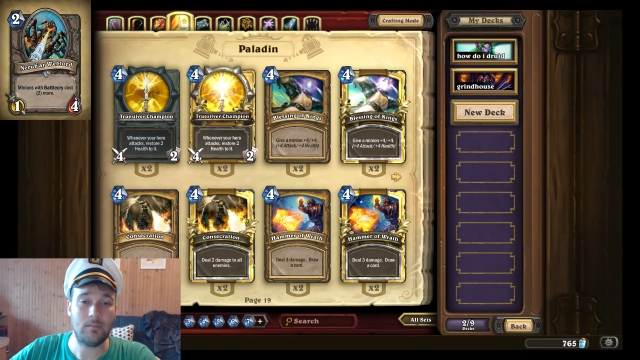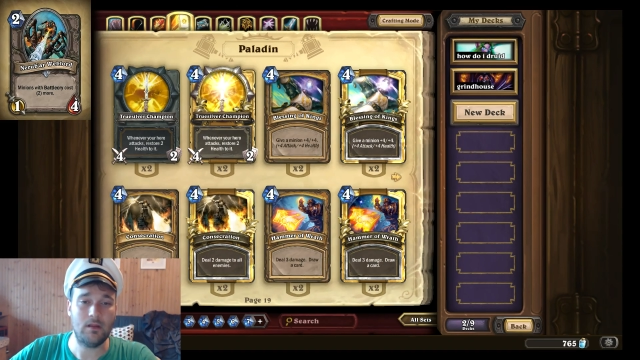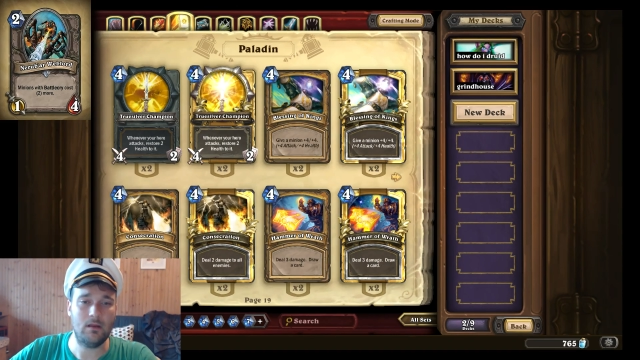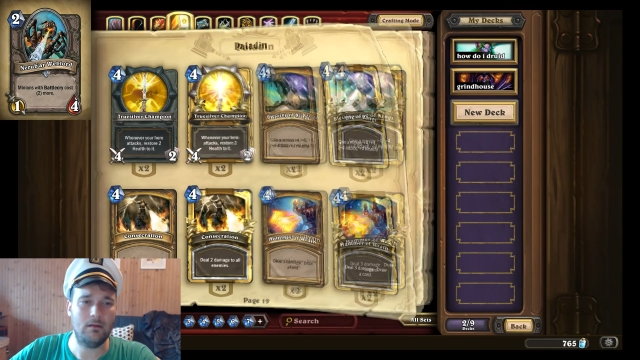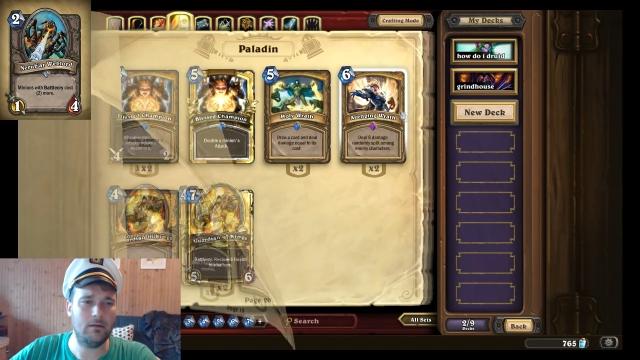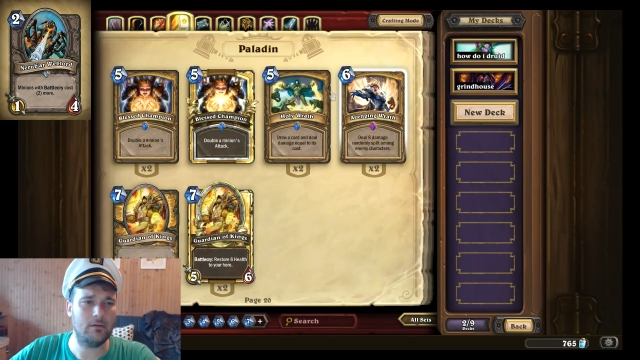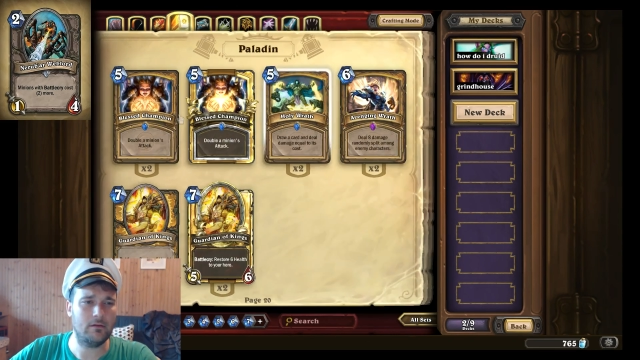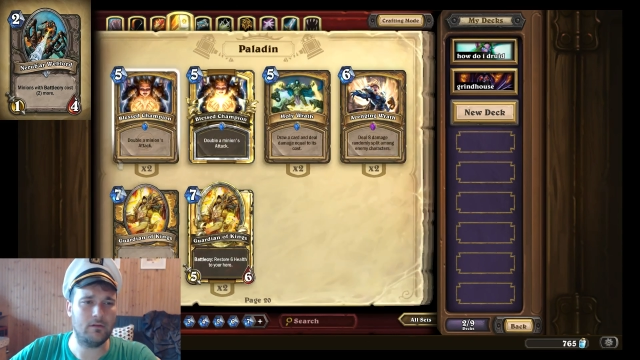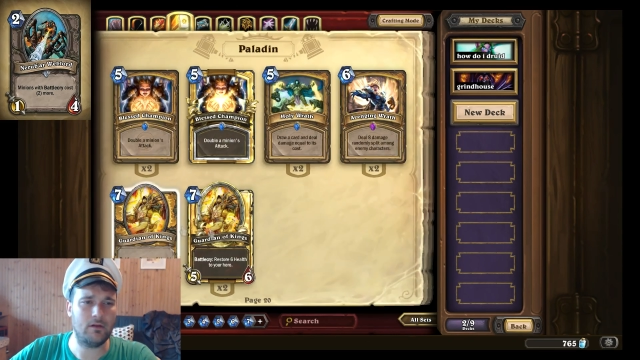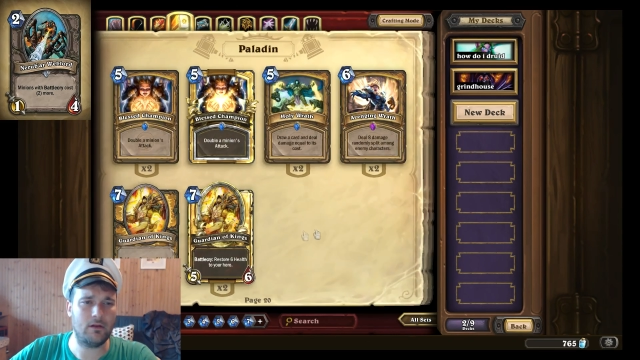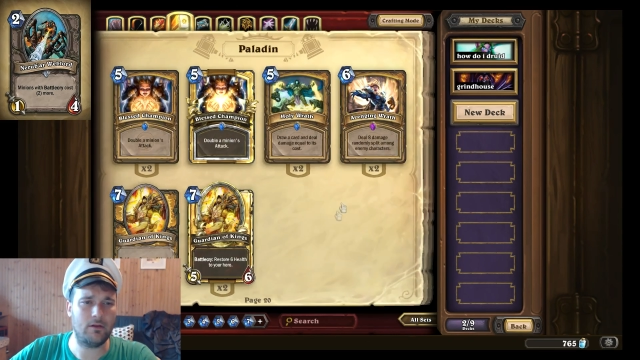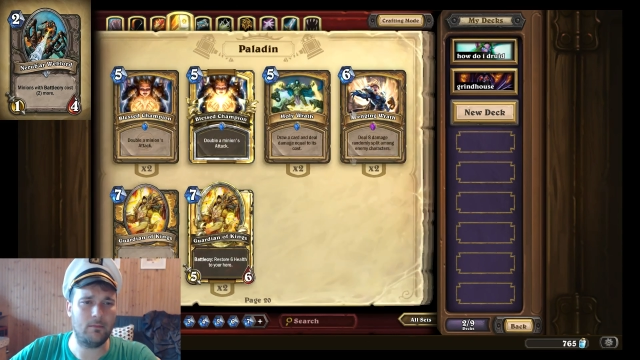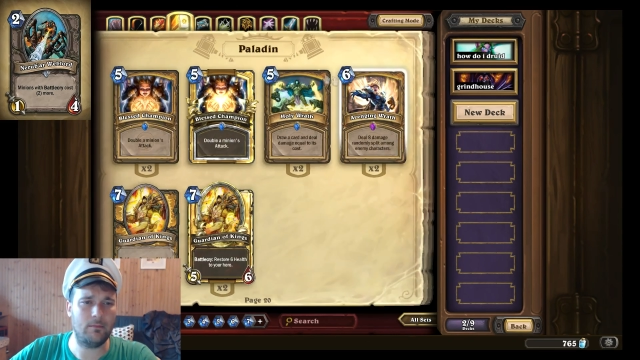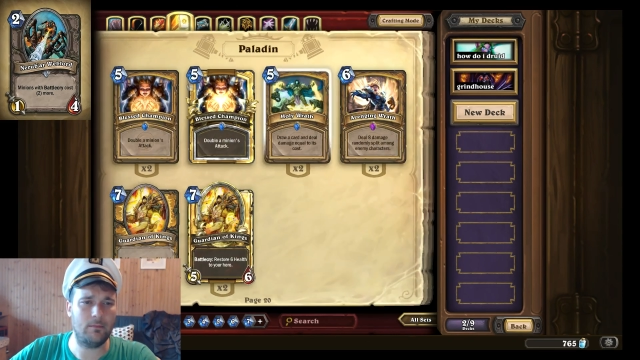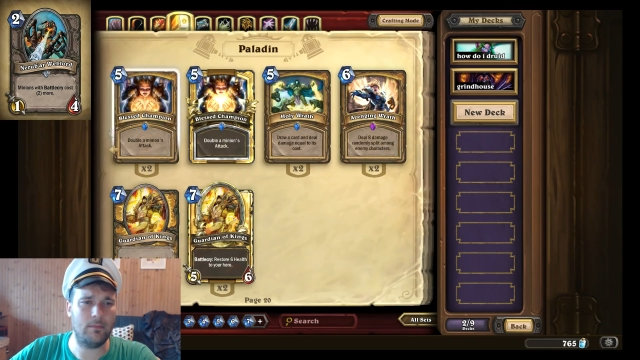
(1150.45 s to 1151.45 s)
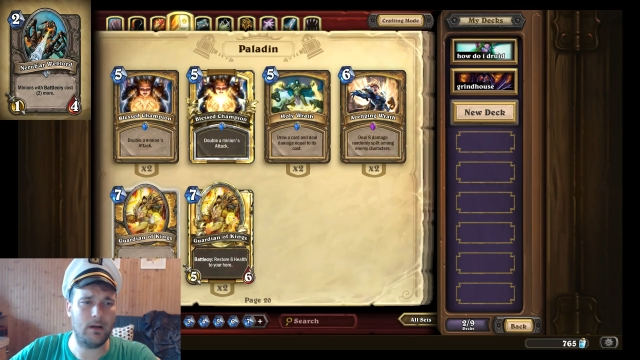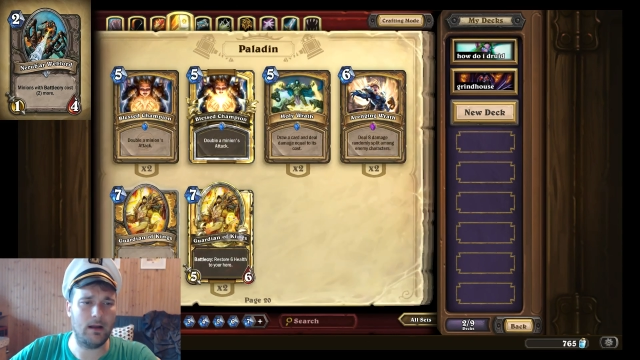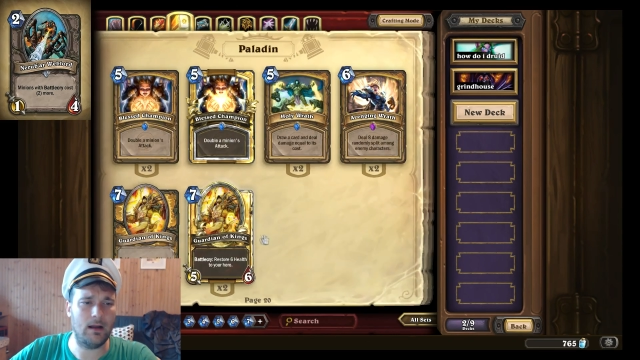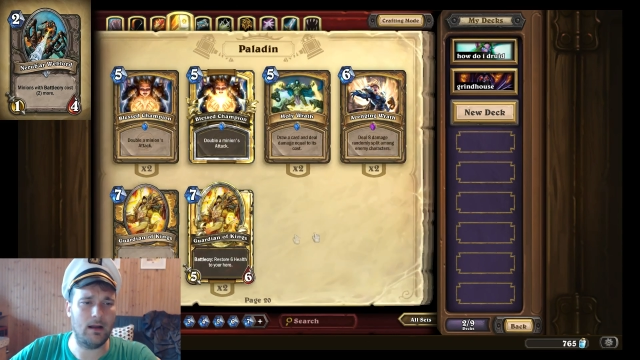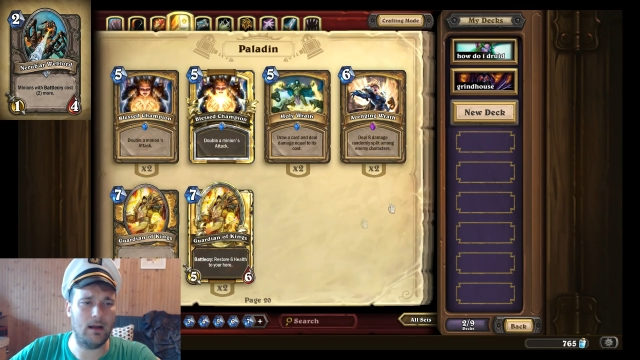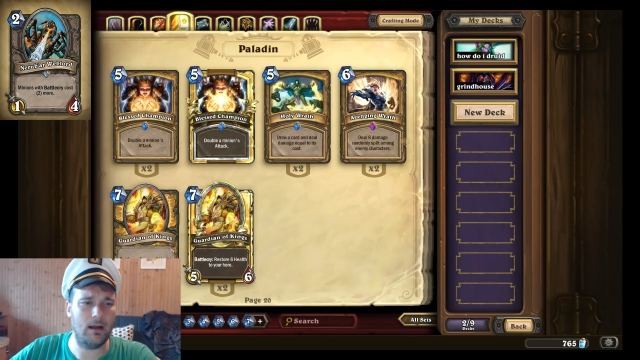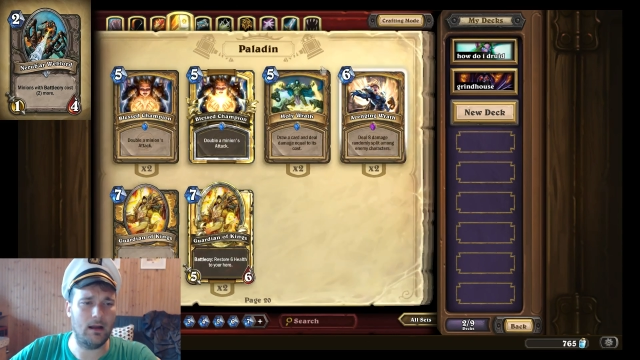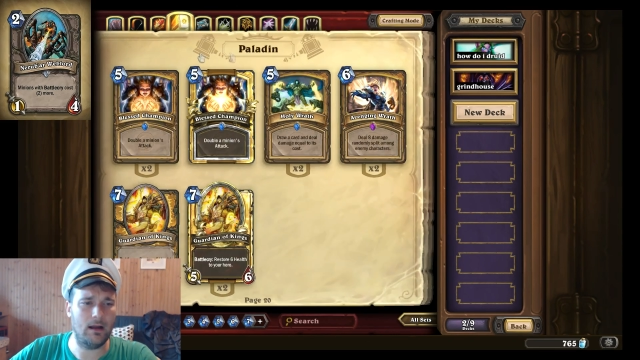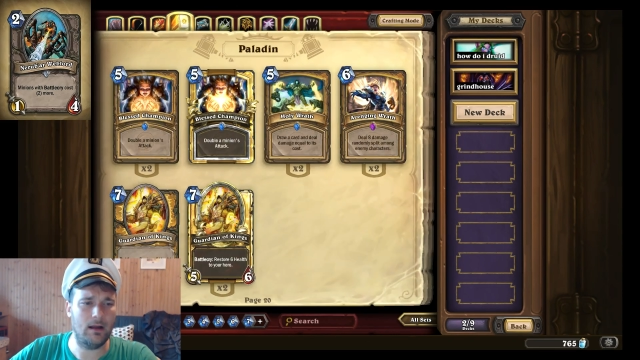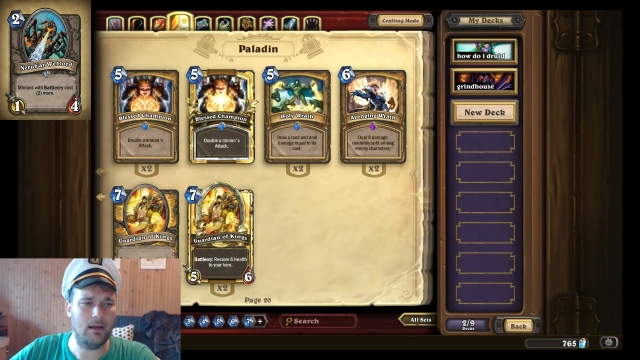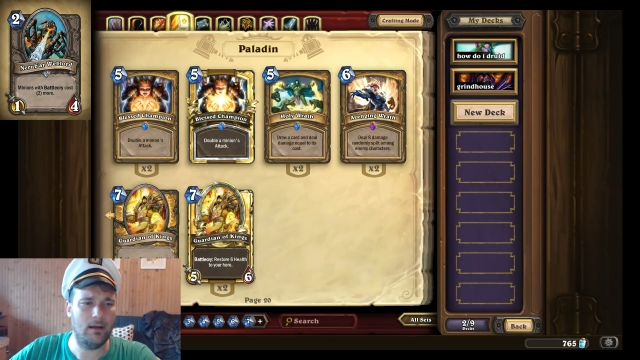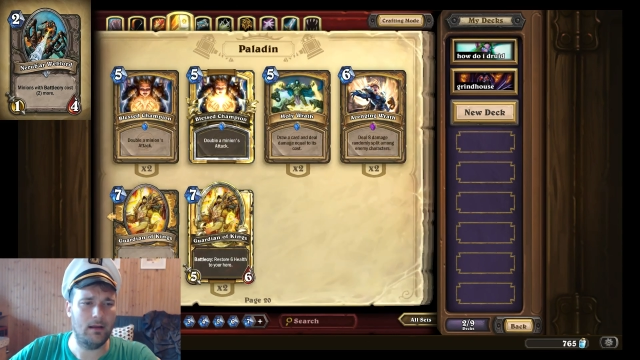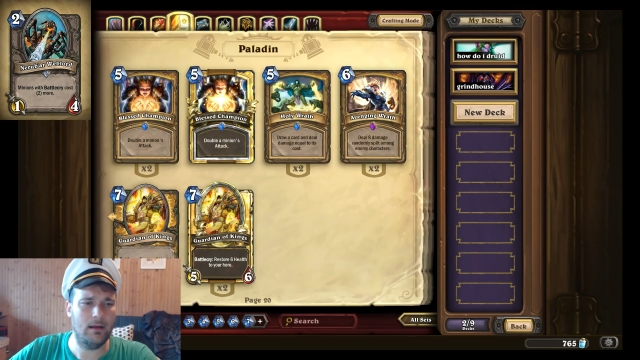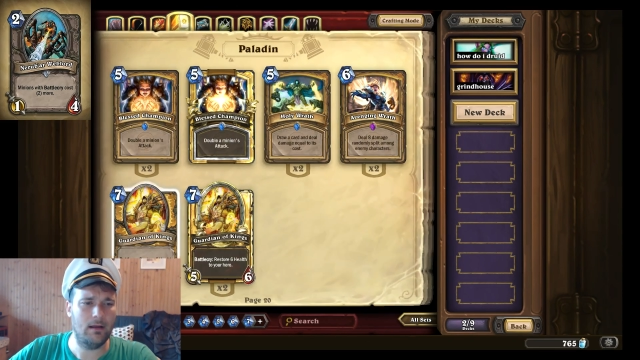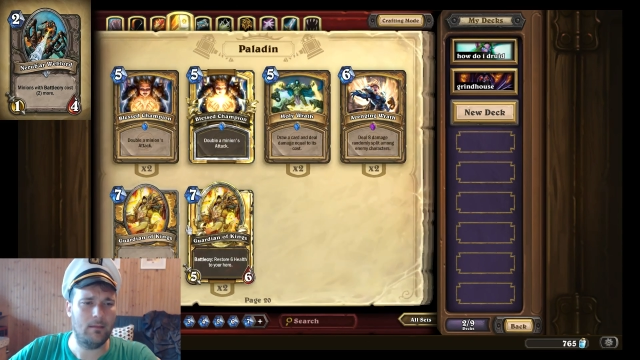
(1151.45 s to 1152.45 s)
And there's another
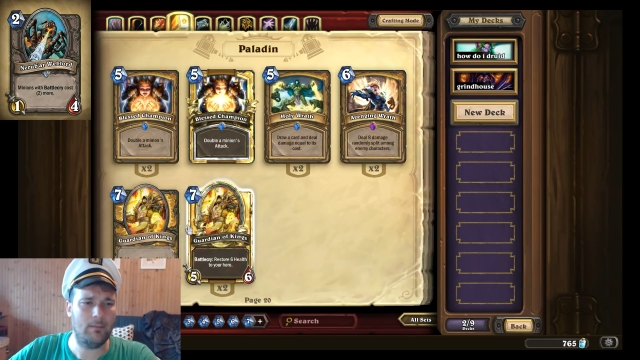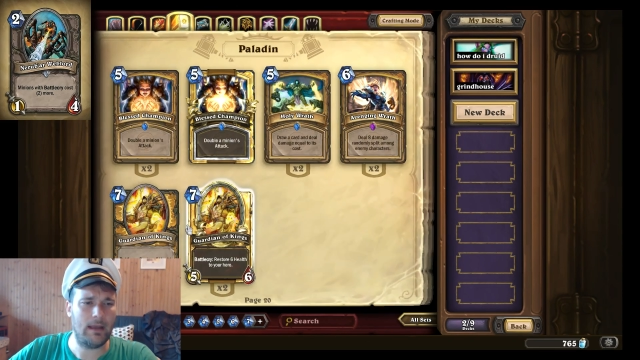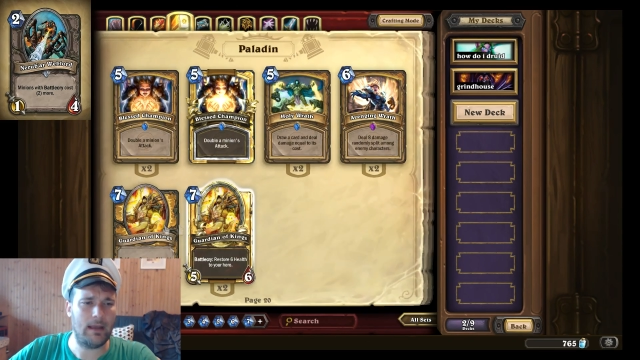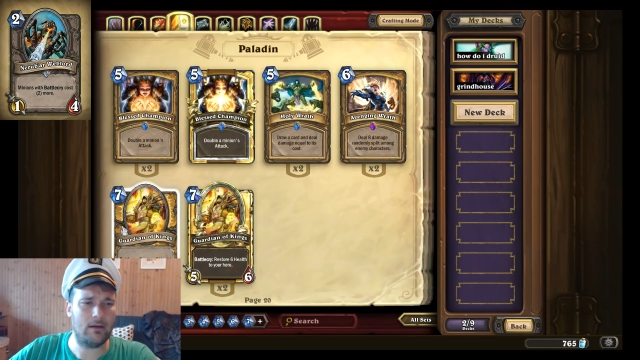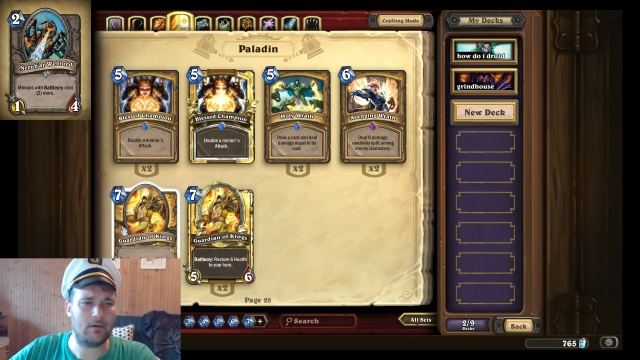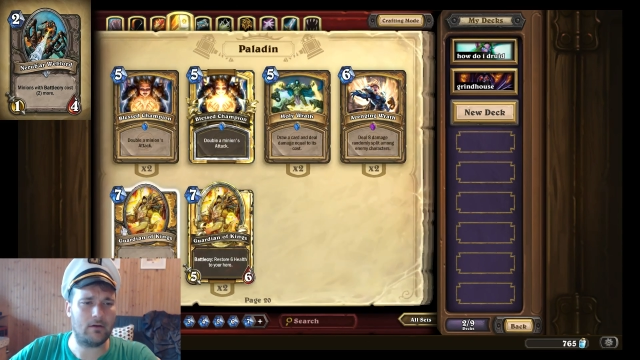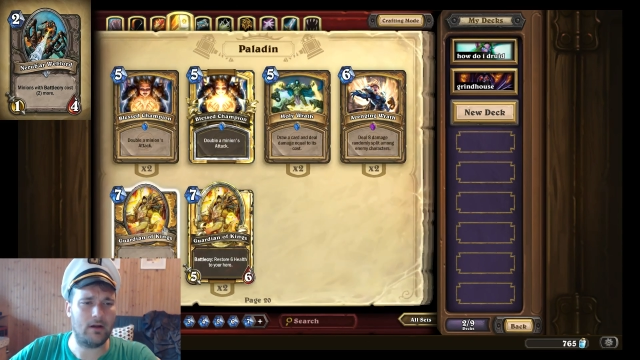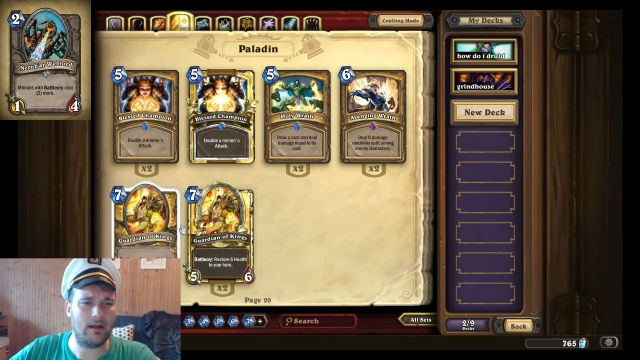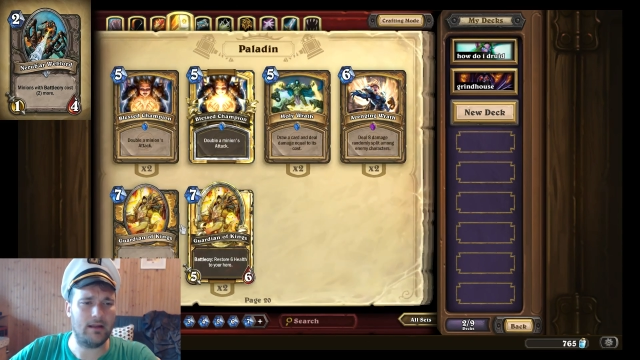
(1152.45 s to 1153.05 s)
Battle Cry.